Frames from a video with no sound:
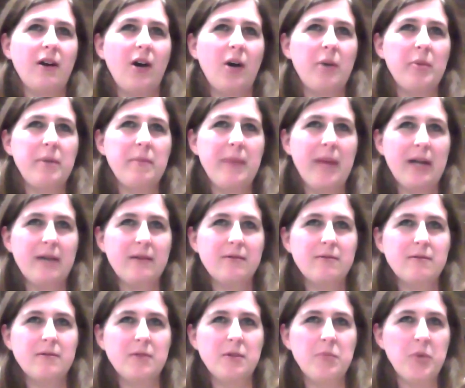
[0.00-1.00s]
Albany Med
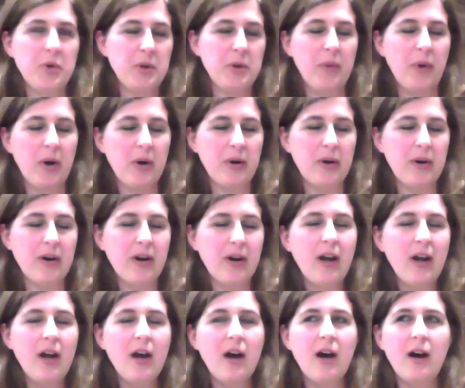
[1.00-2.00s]
community partner.
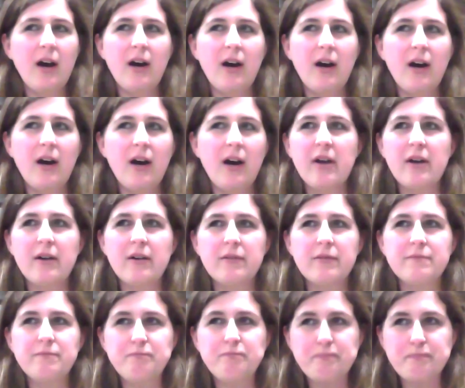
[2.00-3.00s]
We
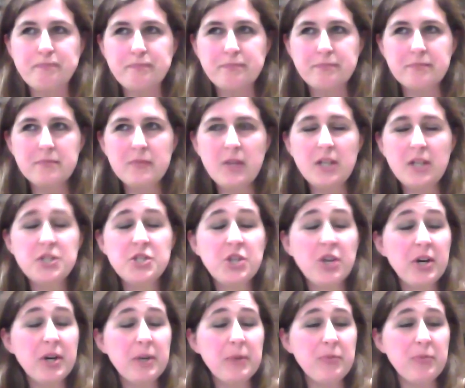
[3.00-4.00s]
have
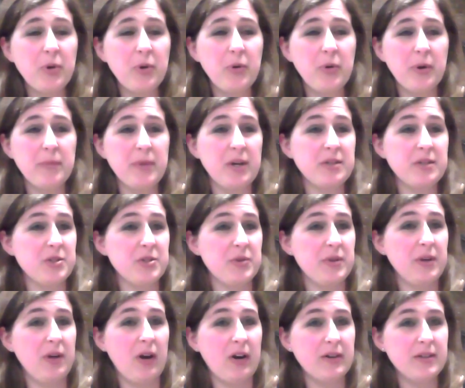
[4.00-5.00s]
started a program called
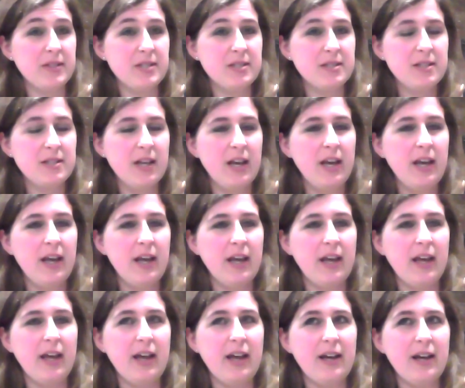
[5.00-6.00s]
Soothing Hearts,
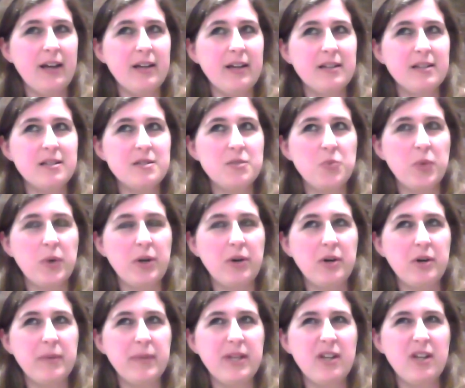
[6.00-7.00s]
and we're
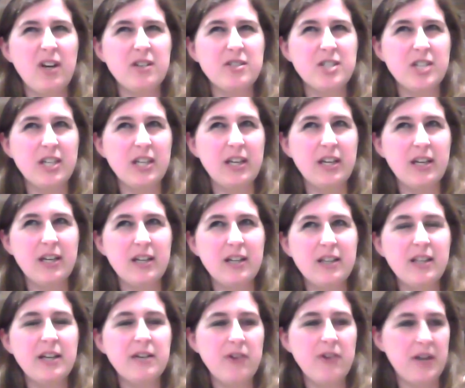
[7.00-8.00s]
going to be launching
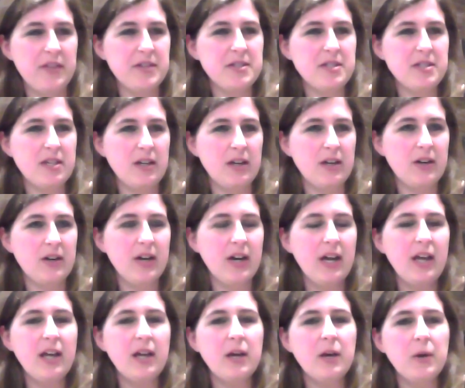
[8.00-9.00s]
it later on this year.
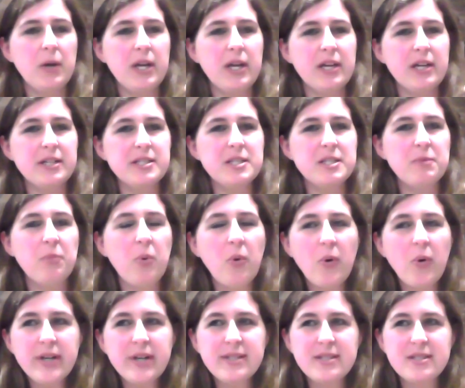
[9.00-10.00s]
It
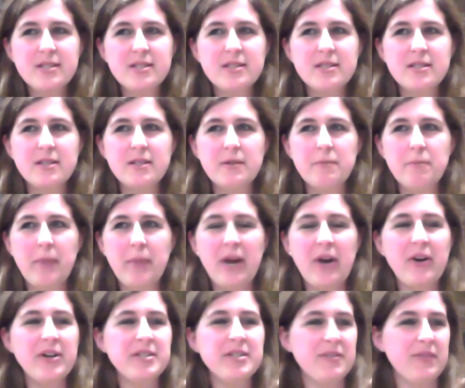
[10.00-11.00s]
supports
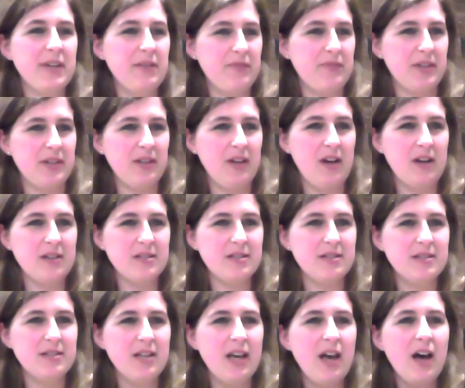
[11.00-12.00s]
parents of infant
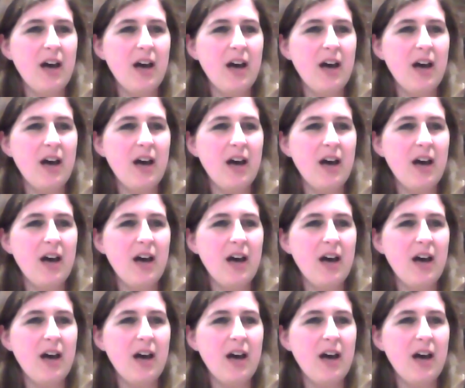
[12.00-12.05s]
loss.